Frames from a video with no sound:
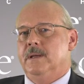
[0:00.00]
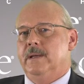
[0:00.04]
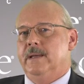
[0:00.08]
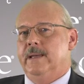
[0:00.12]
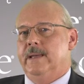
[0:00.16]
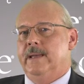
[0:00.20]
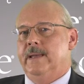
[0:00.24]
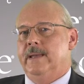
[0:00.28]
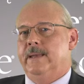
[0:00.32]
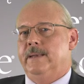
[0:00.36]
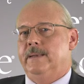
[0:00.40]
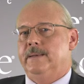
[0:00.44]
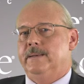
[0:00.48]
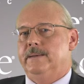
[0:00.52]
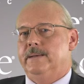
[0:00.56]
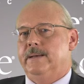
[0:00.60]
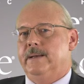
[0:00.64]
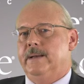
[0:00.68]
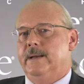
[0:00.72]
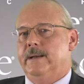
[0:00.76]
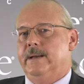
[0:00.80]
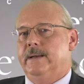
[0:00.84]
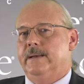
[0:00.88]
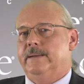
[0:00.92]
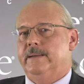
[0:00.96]
And
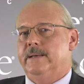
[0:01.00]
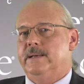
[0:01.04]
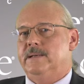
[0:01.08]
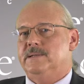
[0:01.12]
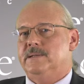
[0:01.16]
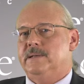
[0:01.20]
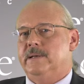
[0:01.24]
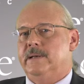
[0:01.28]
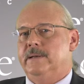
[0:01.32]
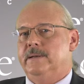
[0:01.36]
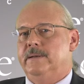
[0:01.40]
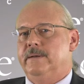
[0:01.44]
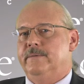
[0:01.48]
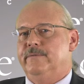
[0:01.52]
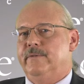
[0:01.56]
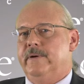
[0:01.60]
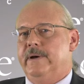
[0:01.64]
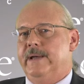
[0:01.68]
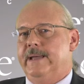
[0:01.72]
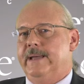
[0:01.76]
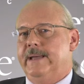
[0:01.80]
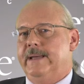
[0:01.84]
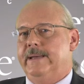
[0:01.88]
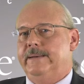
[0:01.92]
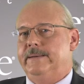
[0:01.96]
they said if
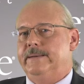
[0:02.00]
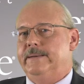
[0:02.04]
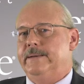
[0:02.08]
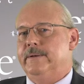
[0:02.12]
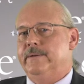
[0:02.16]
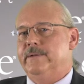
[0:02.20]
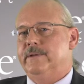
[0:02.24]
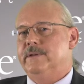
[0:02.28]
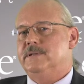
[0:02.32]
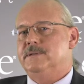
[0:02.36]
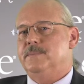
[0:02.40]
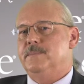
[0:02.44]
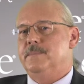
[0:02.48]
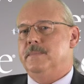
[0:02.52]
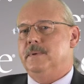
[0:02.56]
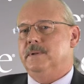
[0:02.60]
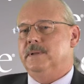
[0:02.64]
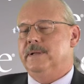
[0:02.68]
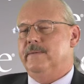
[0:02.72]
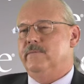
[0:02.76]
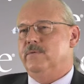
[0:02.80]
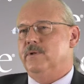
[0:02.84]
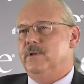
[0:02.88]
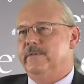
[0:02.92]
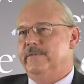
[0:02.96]
I had, this
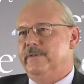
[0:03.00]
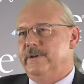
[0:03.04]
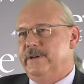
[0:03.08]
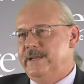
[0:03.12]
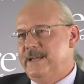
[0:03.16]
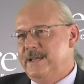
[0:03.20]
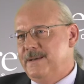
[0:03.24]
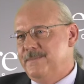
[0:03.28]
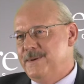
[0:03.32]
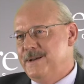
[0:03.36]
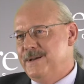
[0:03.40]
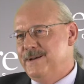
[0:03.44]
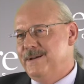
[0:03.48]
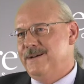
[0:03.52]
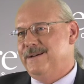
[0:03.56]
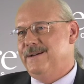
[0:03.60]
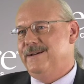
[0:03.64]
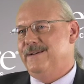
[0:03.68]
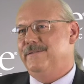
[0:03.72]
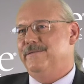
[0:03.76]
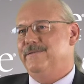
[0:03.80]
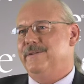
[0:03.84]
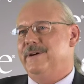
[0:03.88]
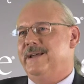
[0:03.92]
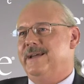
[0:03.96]
level of anemia,
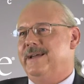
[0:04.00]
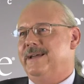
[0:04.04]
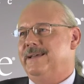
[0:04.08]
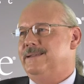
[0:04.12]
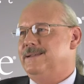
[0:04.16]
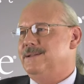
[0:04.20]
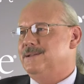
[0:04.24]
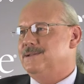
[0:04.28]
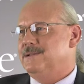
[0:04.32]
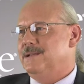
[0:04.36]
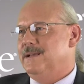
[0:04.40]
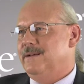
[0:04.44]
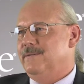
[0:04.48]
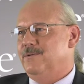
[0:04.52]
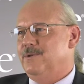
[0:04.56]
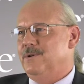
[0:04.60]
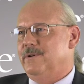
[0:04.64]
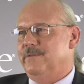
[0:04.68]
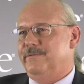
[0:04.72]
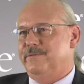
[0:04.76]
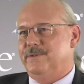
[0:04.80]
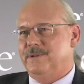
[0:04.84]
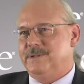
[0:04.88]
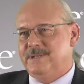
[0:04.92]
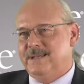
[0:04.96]
if I had this level
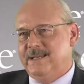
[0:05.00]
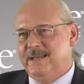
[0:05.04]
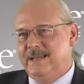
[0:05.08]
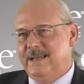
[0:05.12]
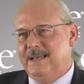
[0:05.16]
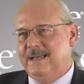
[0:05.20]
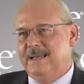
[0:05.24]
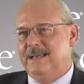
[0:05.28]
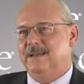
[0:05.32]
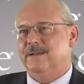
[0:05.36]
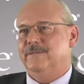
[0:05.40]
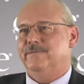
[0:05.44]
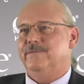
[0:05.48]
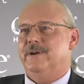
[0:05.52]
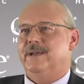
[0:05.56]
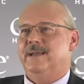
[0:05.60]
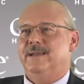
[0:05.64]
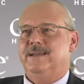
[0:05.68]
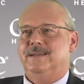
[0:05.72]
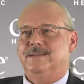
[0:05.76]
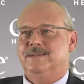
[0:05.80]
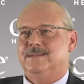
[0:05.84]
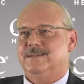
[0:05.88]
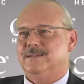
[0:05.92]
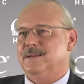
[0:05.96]
of fatigue, and if I
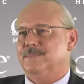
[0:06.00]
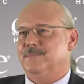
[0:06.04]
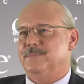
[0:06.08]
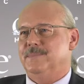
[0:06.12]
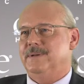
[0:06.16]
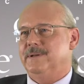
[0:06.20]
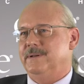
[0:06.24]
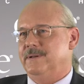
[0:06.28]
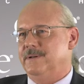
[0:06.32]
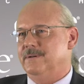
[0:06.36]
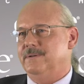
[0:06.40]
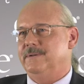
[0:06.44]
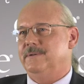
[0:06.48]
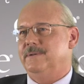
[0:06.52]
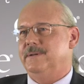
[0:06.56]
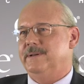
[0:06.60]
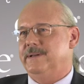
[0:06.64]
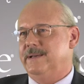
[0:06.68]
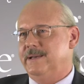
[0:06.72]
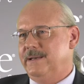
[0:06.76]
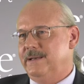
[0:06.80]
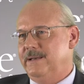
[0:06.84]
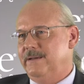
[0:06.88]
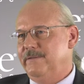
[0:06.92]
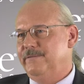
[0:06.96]
had something,
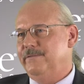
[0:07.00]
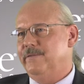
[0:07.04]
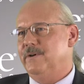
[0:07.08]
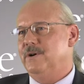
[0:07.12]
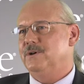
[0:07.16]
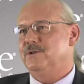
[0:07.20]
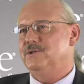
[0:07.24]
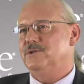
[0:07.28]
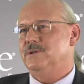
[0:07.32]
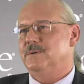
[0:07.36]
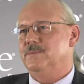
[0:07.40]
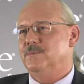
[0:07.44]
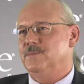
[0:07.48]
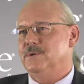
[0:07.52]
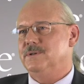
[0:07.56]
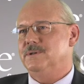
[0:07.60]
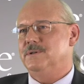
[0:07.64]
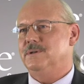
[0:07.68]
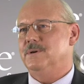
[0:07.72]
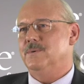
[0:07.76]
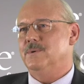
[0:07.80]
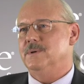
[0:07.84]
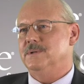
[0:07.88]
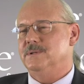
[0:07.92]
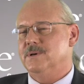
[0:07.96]
kidney function was
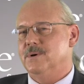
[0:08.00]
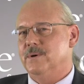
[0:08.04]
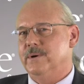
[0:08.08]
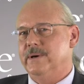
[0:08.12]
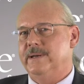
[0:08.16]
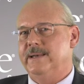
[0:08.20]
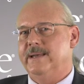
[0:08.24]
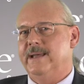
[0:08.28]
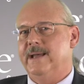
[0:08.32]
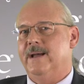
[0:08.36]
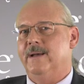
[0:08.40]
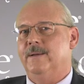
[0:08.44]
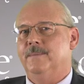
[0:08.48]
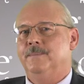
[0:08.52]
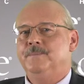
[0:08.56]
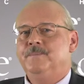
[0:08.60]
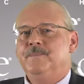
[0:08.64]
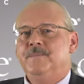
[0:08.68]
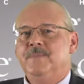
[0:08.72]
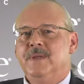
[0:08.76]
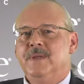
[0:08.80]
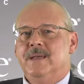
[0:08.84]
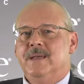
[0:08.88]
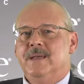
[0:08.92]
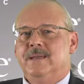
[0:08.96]
going down,
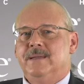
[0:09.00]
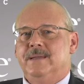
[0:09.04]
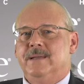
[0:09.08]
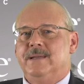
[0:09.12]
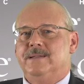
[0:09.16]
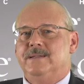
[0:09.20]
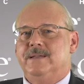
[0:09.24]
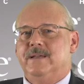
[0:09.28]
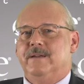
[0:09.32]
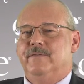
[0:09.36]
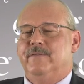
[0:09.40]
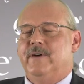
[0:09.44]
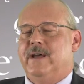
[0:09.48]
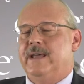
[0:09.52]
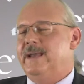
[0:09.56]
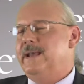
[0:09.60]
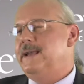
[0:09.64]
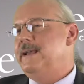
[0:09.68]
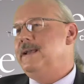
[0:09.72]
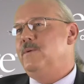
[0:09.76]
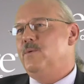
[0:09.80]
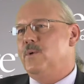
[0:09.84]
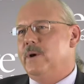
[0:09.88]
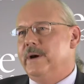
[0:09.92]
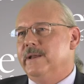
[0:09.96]
they said if I had
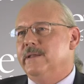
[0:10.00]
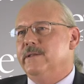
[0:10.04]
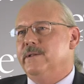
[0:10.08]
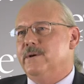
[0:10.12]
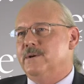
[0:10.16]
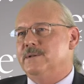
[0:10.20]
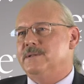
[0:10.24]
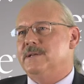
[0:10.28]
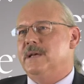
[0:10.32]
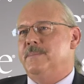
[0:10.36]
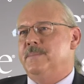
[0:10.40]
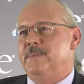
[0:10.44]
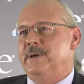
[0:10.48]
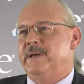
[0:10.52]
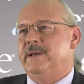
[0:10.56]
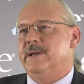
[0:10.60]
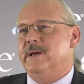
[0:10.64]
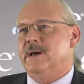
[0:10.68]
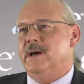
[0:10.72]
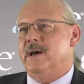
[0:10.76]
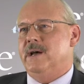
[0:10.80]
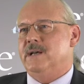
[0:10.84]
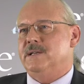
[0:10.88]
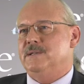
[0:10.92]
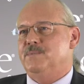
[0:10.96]
any one of those, I'd be in the
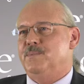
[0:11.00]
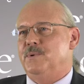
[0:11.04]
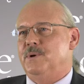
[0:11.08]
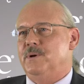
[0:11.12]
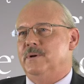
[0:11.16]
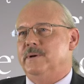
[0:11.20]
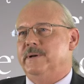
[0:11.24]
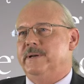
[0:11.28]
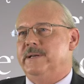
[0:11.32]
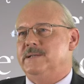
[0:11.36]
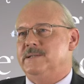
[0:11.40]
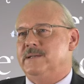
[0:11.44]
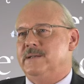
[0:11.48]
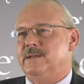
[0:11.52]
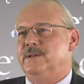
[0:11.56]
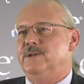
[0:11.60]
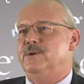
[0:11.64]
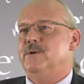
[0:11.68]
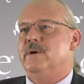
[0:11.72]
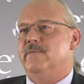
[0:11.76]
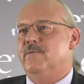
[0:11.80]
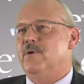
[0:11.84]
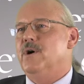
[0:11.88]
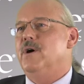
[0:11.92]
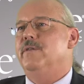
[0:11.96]
hospital. And he said, you
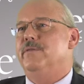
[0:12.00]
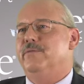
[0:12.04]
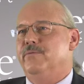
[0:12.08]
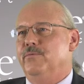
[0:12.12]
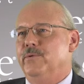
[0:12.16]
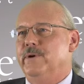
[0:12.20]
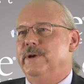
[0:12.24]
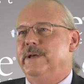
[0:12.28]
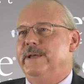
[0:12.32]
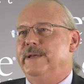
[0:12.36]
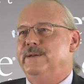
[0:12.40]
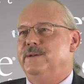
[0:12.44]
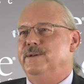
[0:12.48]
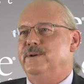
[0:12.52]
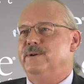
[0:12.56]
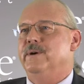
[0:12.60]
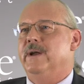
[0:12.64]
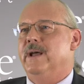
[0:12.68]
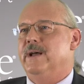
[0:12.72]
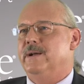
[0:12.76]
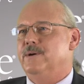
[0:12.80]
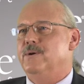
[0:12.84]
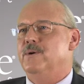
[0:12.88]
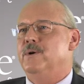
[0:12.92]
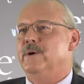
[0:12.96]
have all 3. You're
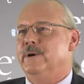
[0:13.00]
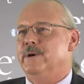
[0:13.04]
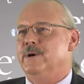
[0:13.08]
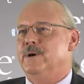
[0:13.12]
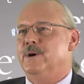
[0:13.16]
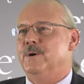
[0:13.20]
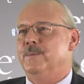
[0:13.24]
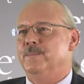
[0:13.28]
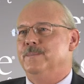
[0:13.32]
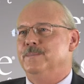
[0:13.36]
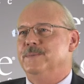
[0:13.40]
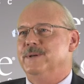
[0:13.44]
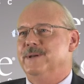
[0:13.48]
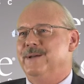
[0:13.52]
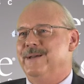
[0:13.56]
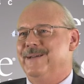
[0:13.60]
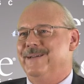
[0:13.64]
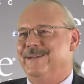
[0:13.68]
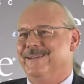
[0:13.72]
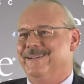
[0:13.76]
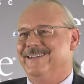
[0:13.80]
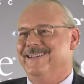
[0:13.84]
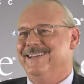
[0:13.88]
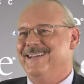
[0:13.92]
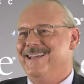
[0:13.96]
not going home.
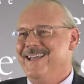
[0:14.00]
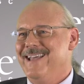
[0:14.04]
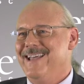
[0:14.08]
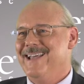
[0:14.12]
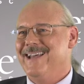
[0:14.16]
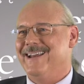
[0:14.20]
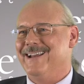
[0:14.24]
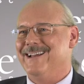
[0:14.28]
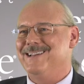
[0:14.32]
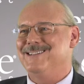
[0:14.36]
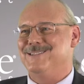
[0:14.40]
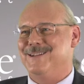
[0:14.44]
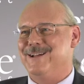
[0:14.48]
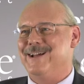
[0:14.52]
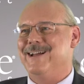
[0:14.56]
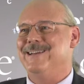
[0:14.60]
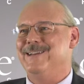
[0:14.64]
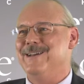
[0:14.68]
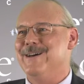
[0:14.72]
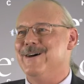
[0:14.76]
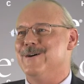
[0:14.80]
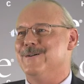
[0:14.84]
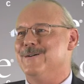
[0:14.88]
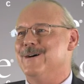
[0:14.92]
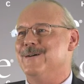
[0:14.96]
And I said, I
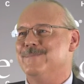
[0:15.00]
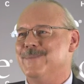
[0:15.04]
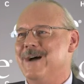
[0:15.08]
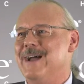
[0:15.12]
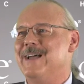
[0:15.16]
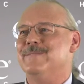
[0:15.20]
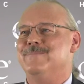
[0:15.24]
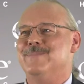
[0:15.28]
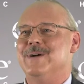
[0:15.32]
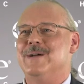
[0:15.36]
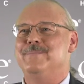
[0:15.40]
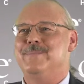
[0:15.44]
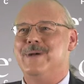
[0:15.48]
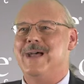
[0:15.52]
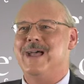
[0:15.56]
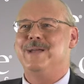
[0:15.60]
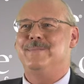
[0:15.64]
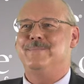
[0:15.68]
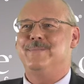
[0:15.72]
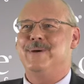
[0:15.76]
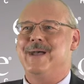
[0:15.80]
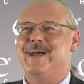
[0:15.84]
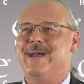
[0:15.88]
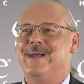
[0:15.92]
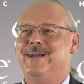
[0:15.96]
know. I have my bag
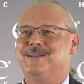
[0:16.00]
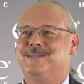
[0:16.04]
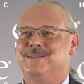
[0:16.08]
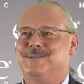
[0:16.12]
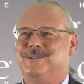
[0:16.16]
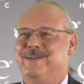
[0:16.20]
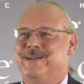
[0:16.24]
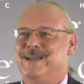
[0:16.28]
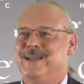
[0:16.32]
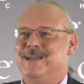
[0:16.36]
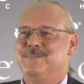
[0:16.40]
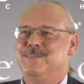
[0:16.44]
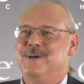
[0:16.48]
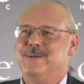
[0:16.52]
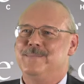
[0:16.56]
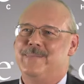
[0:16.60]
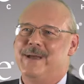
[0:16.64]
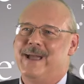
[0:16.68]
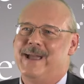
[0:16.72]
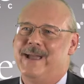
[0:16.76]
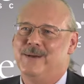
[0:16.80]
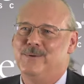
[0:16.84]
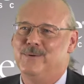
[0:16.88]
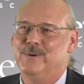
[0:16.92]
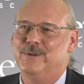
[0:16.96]
packed. So I had my
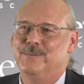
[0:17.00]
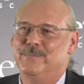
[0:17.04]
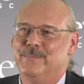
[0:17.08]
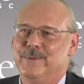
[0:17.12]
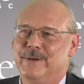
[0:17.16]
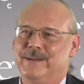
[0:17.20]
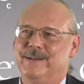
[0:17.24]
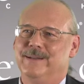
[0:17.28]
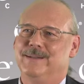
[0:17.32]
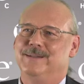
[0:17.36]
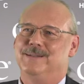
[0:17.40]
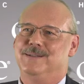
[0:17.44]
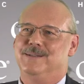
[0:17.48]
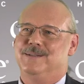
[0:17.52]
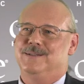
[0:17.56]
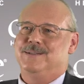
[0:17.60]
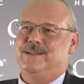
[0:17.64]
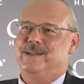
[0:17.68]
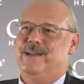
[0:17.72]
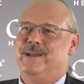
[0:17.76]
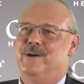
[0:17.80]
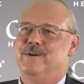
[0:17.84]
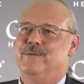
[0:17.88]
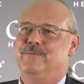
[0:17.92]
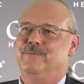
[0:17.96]
bag with me to
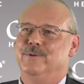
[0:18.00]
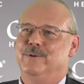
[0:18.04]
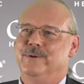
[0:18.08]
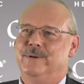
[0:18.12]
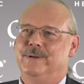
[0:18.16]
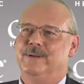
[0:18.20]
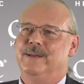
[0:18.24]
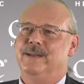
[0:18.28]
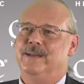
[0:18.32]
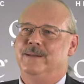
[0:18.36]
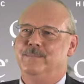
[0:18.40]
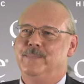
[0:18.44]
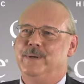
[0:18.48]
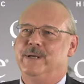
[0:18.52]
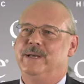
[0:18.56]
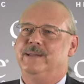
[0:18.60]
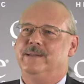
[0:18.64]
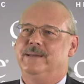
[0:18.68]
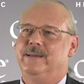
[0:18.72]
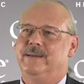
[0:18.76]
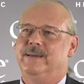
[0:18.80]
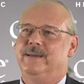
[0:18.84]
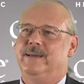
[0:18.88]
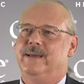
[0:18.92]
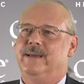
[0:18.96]
stay over and be at
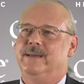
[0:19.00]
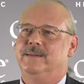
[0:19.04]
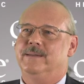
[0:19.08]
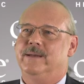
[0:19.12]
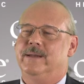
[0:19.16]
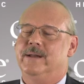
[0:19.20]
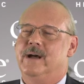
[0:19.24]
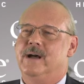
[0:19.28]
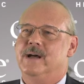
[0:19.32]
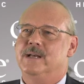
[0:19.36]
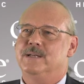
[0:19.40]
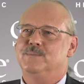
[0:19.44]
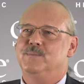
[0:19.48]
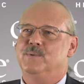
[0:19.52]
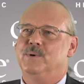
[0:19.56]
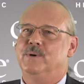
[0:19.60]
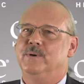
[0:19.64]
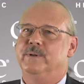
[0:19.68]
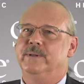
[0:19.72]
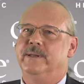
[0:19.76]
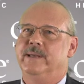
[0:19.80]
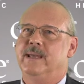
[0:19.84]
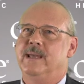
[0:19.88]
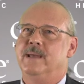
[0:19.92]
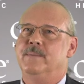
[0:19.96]
that hospital.
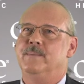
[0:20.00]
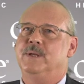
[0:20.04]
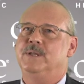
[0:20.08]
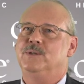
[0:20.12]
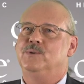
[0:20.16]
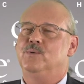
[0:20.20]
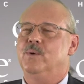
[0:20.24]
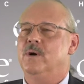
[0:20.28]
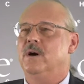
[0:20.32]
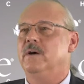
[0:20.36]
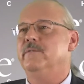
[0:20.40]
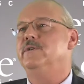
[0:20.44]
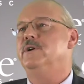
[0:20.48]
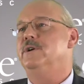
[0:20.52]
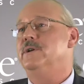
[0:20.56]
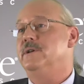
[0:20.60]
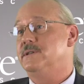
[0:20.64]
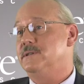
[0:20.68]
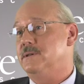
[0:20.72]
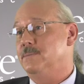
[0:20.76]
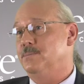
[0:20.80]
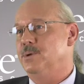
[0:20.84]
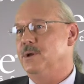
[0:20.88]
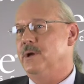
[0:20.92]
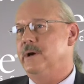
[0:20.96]
They gave me 12
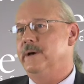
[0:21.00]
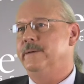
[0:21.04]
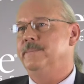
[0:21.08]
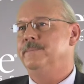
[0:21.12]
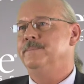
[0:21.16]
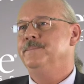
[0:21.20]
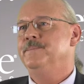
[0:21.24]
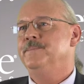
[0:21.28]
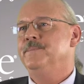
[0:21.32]
units of blood